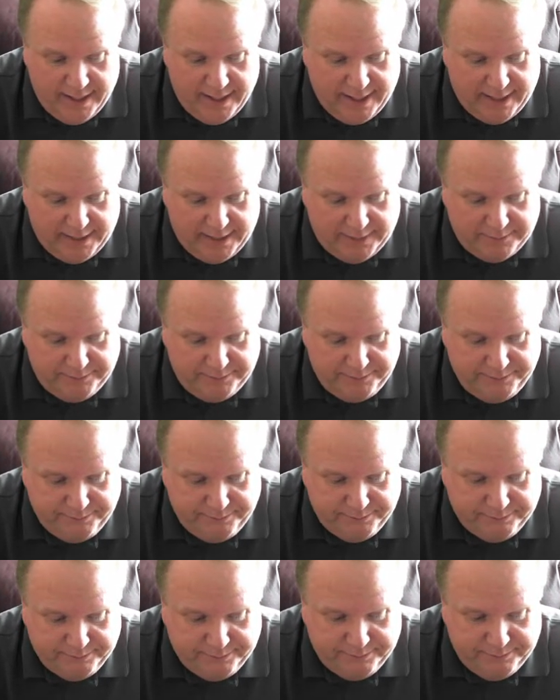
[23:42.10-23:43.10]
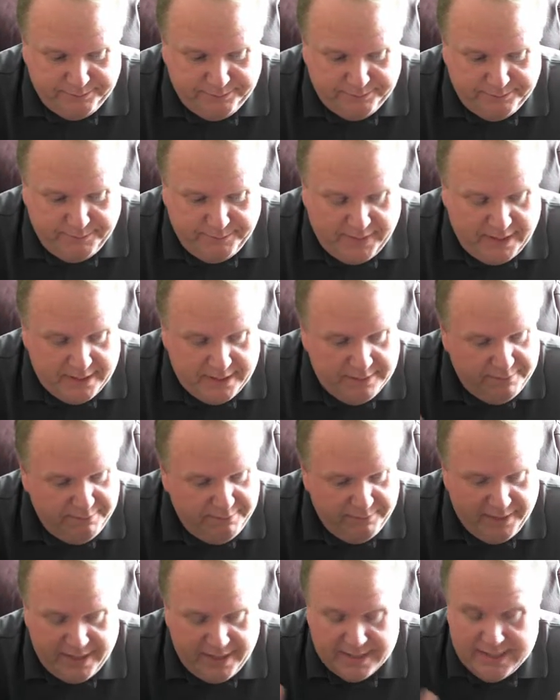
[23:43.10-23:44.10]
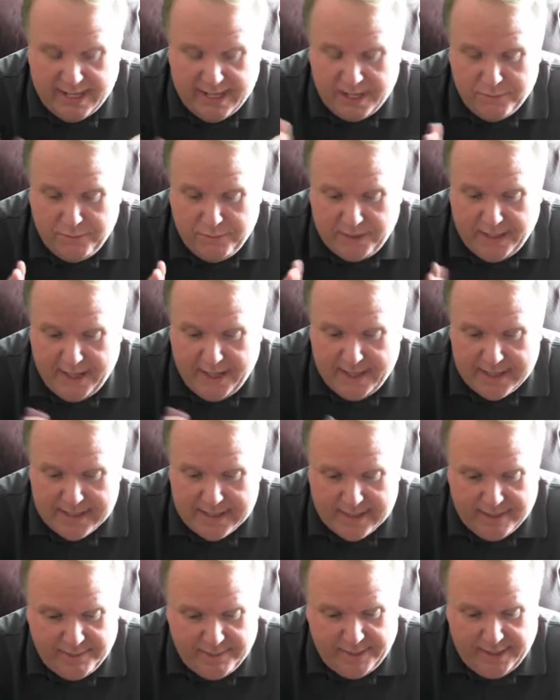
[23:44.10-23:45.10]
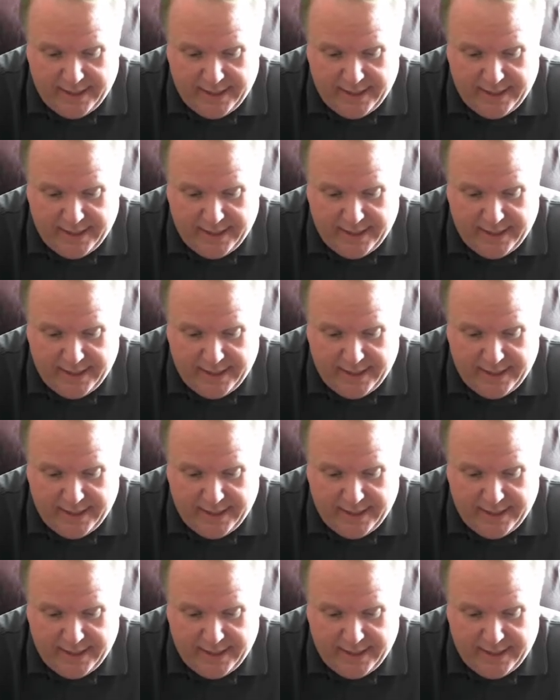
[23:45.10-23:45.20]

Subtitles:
But we just had a blast.